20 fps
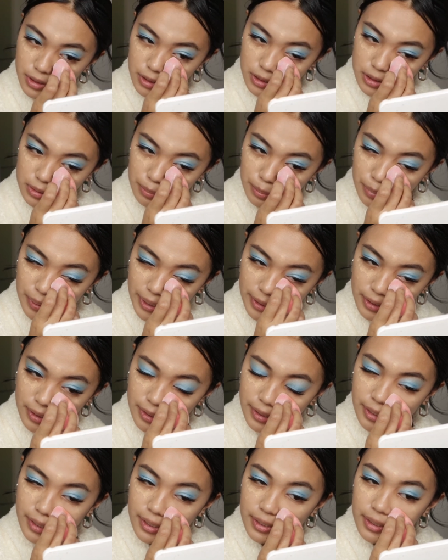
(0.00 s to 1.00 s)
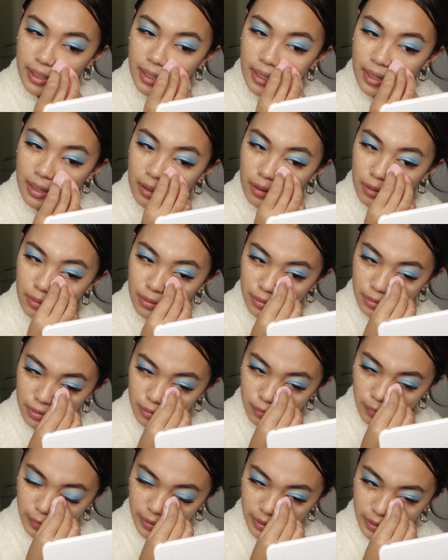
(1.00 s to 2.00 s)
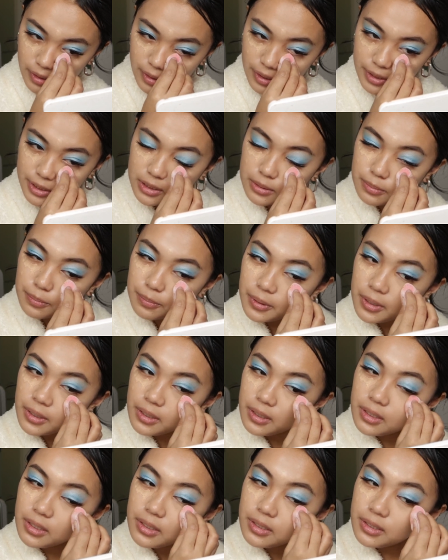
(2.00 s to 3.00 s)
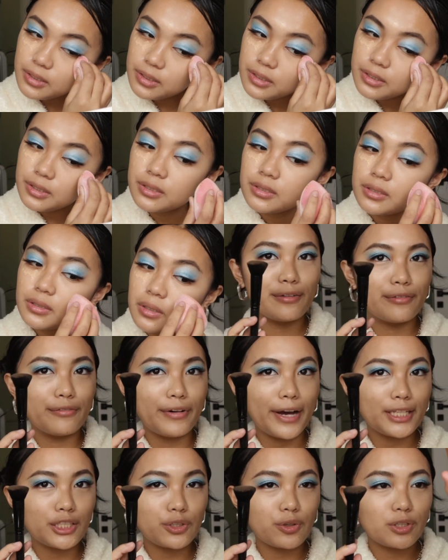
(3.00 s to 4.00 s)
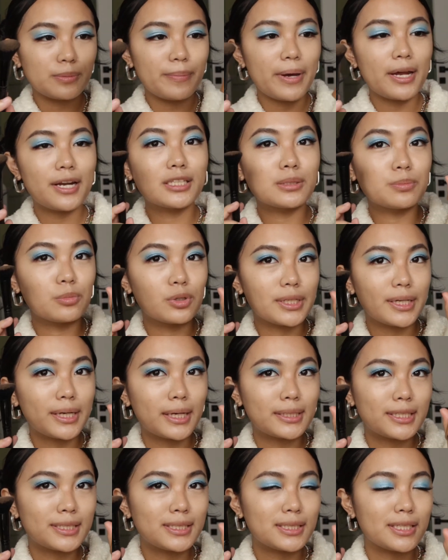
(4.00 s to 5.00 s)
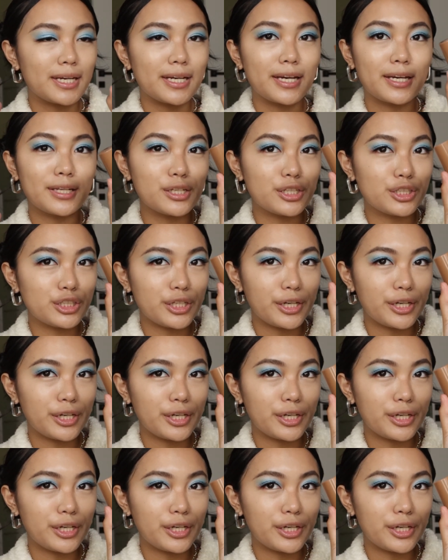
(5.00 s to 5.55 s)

Just blending it out with a sponge. Vice Cosmetics Multi-Ganda Stick in the